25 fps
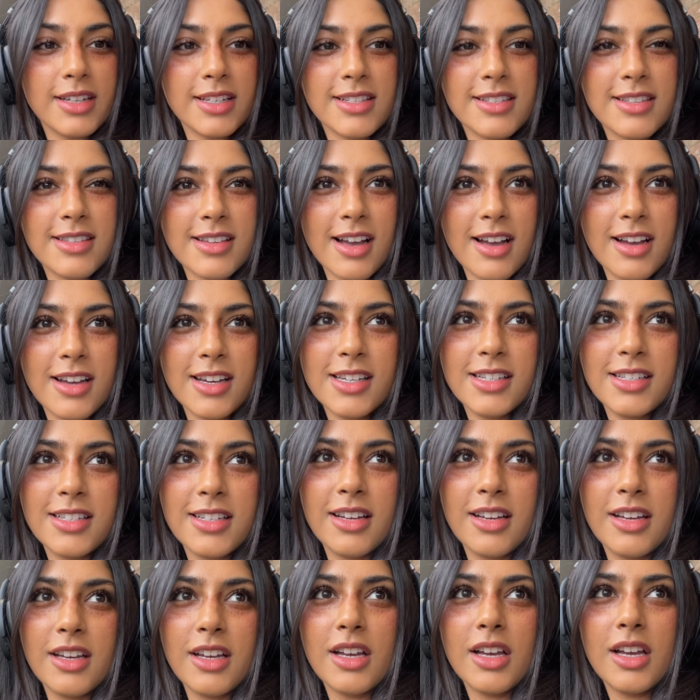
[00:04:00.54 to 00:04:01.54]
inside
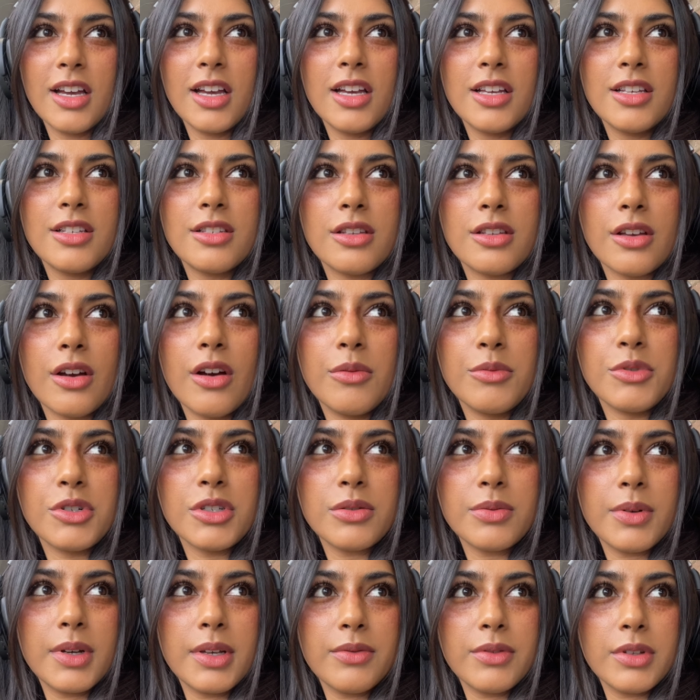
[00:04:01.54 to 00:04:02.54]
so i'm
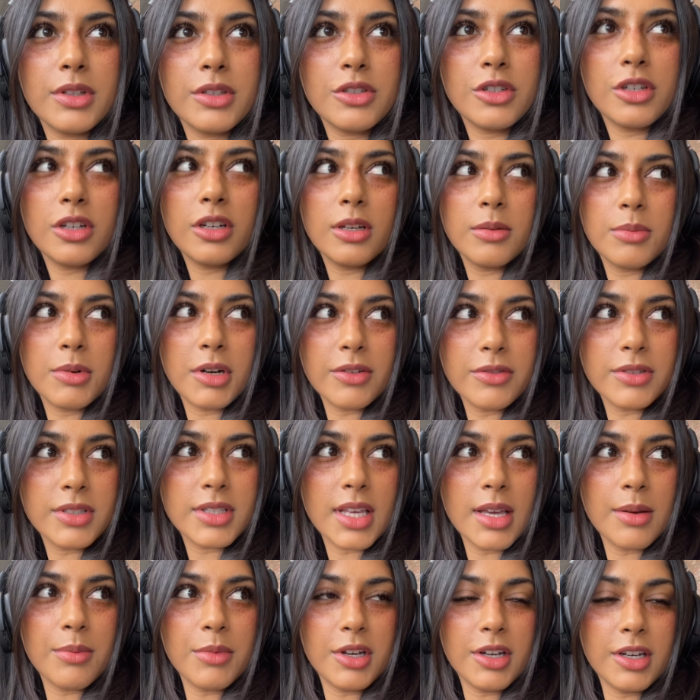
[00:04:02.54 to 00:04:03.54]
just waiting for the tube
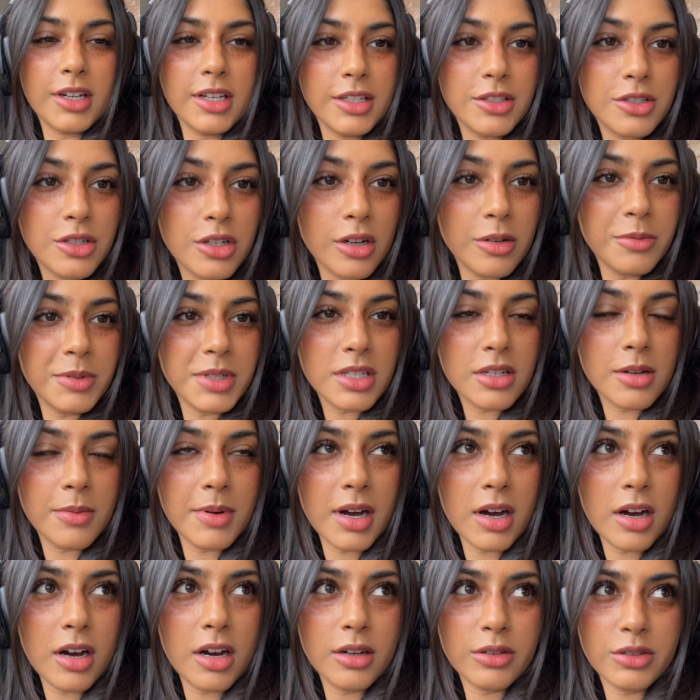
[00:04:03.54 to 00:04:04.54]
obviously i'm early she told me to come
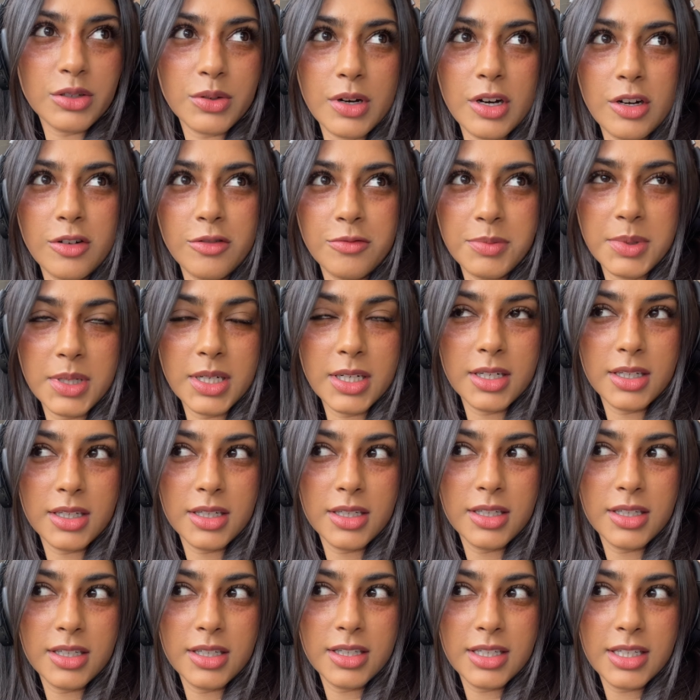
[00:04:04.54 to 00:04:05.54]
at half 12
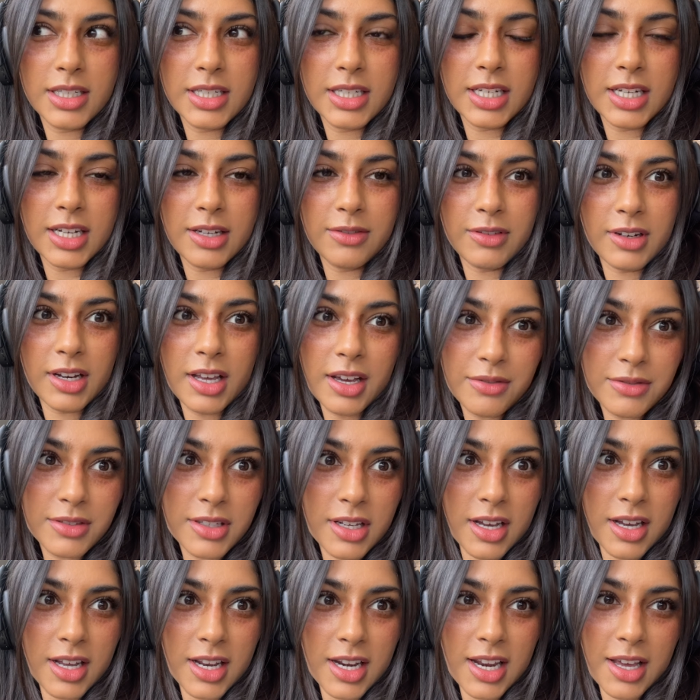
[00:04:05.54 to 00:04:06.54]
but i've left
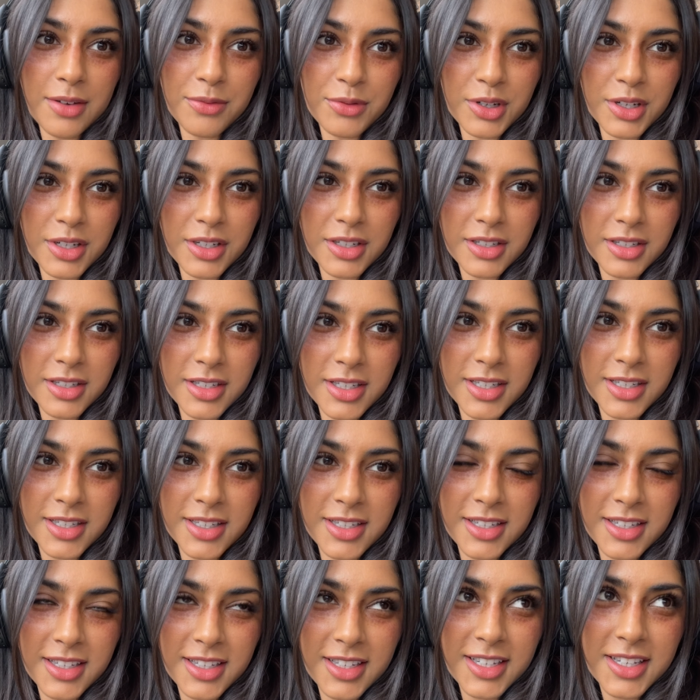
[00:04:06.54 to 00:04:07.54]
at 11
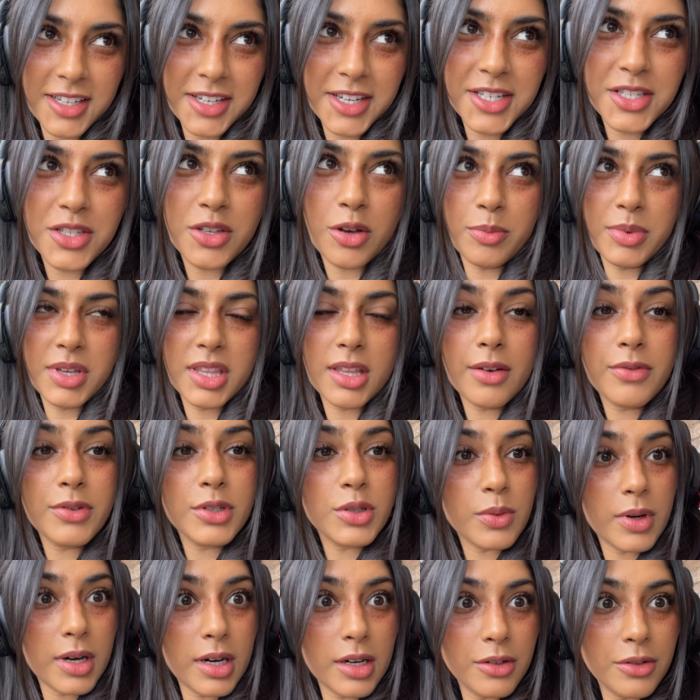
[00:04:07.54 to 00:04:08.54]
so i'll be there for
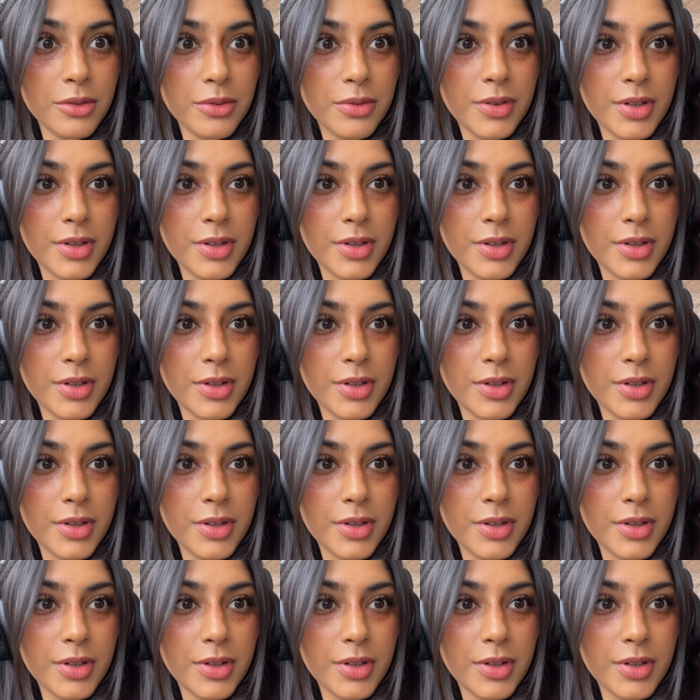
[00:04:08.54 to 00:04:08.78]
12